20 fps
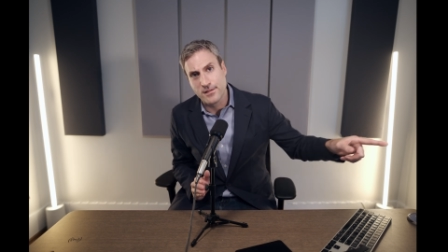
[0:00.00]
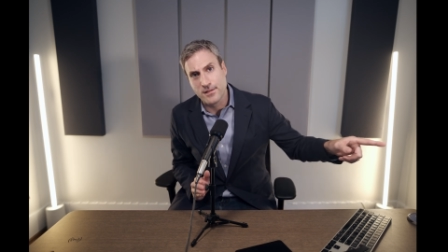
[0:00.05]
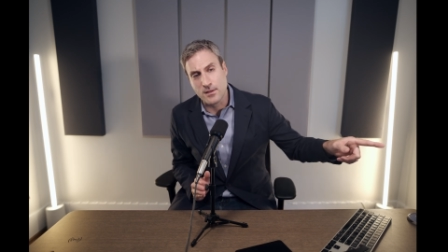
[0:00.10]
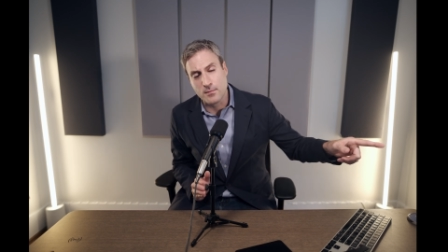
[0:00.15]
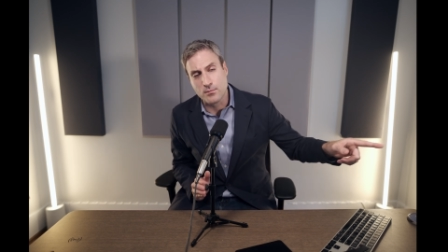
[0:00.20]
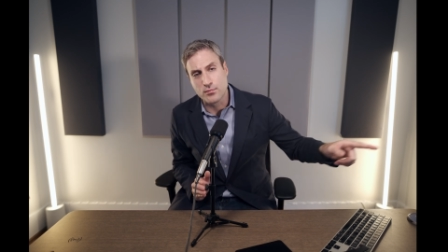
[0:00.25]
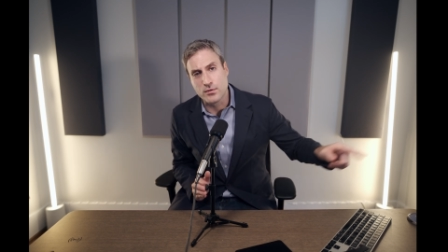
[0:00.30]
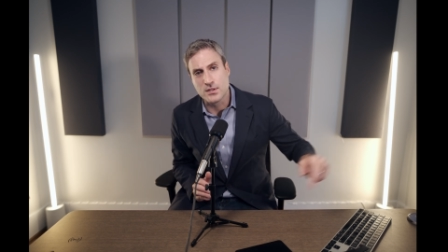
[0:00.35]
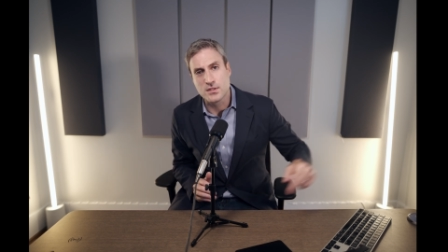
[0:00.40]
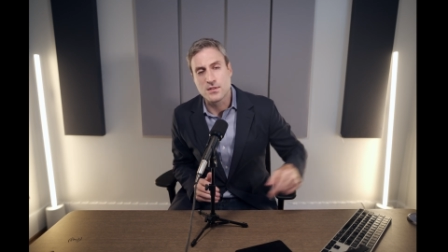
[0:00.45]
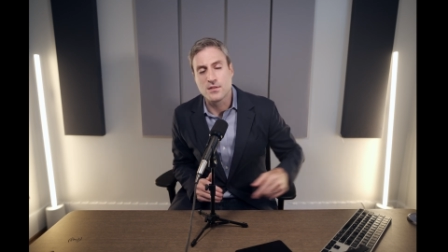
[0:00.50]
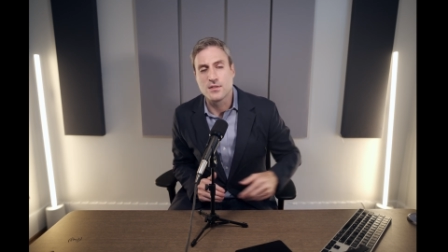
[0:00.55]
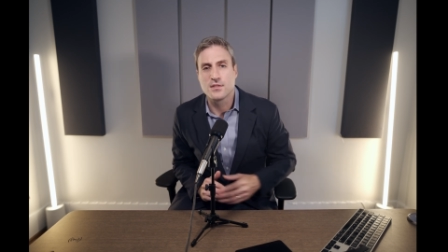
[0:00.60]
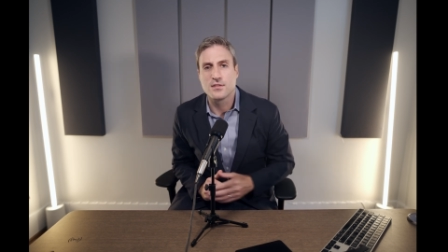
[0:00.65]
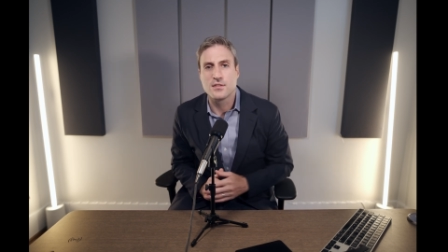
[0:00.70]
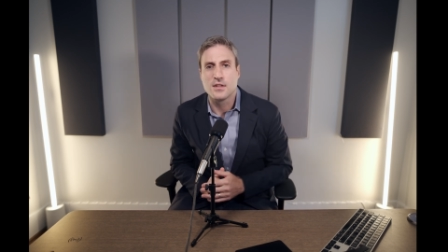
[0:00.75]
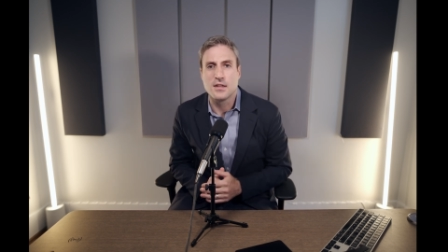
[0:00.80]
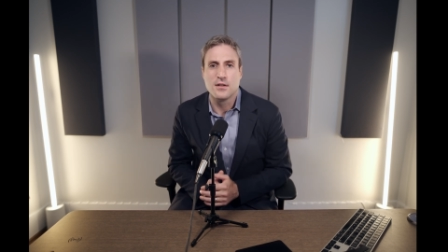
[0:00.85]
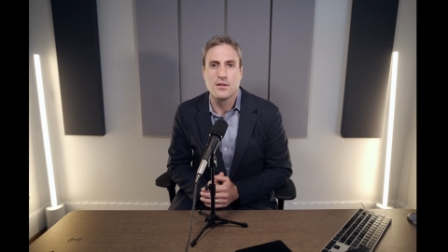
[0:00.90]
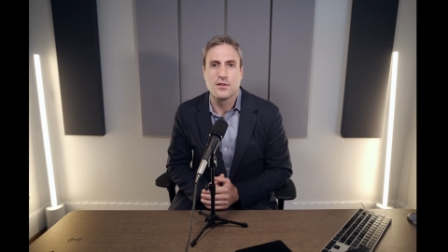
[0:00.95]
the breach of the
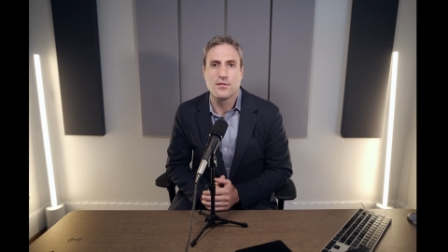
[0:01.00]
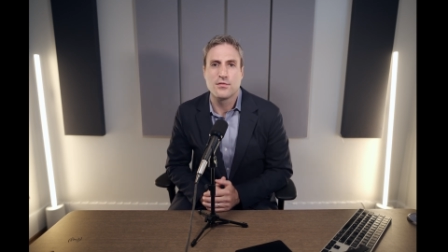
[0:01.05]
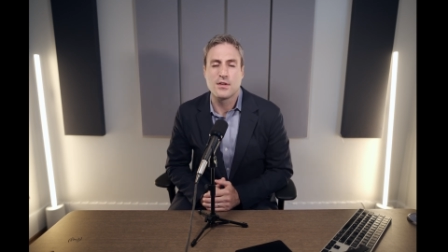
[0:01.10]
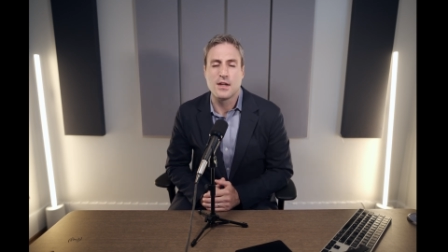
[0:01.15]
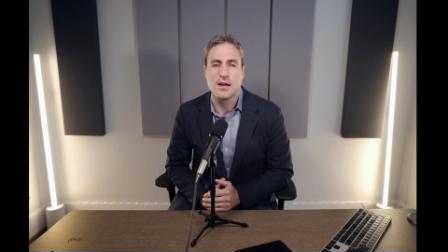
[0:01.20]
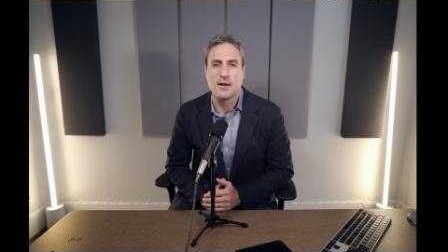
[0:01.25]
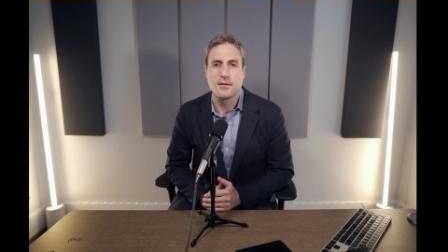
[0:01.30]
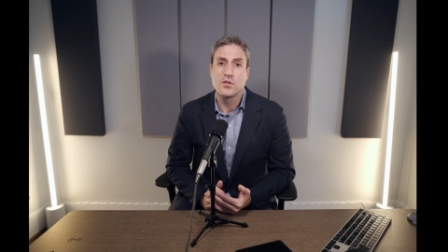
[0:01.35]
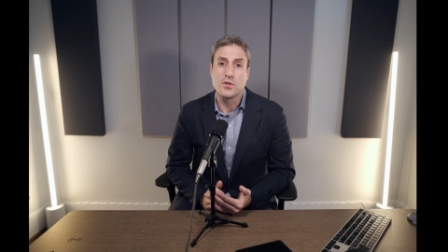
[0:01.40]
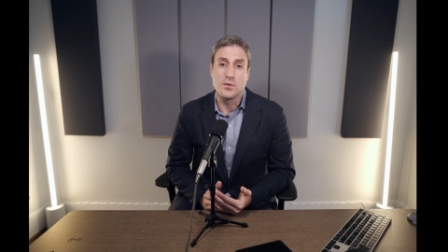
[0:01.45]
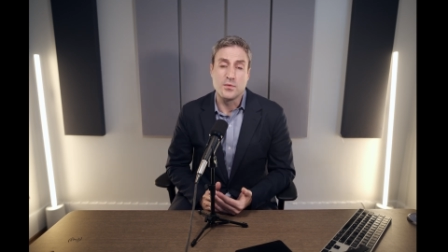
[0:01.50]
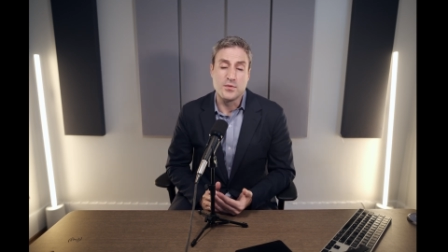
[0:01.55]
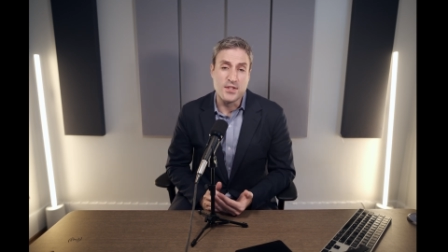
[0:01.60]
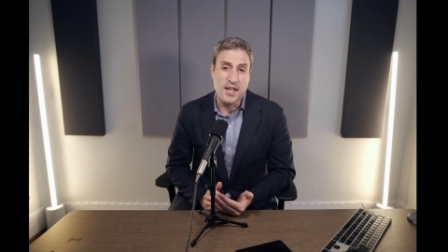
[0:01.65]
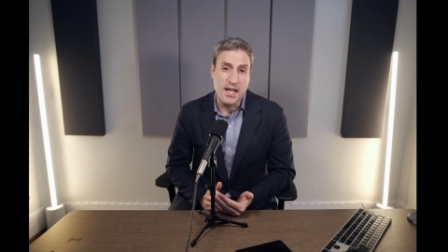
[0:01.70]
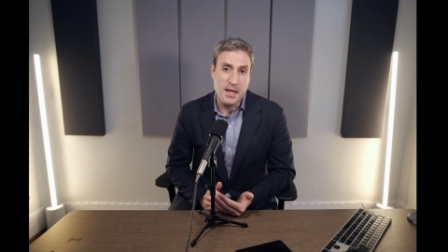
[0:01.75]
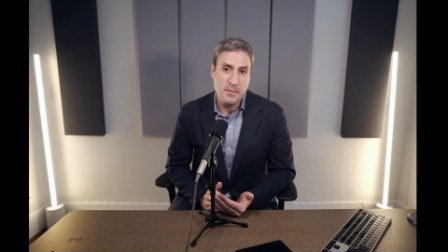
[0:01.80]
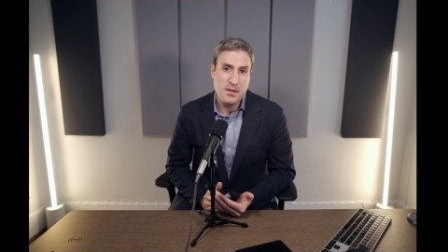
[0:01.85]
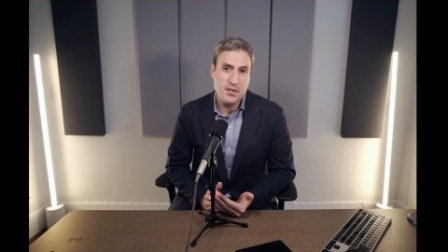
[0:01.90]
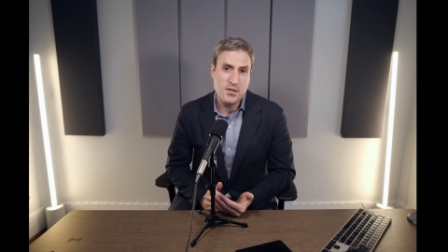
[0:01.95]
standard of care. So
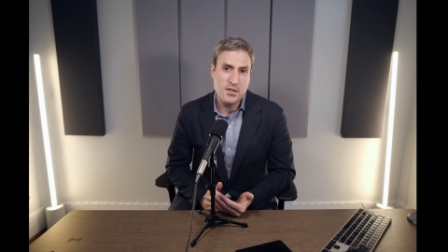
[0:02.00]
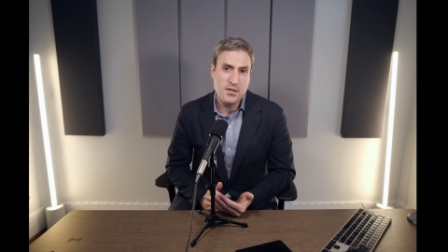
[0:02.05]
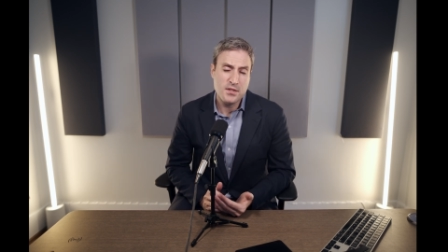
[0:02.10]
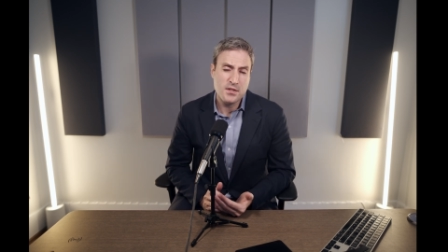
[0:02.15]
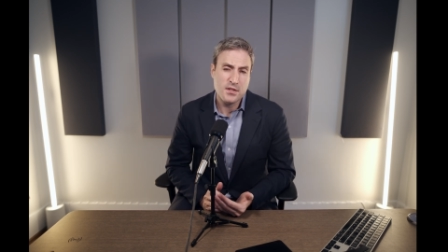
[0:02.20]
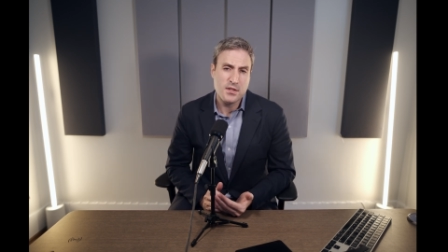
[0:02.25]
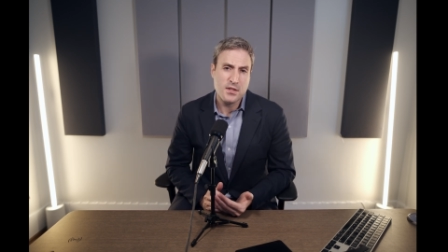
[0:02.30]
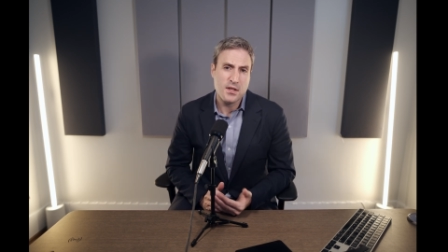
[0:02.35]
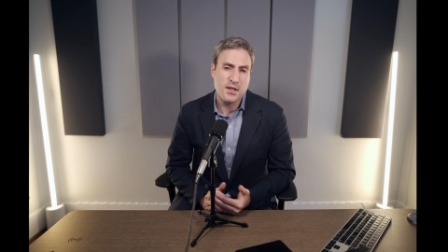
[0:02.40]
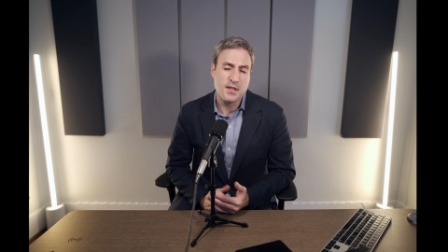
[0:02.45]
damages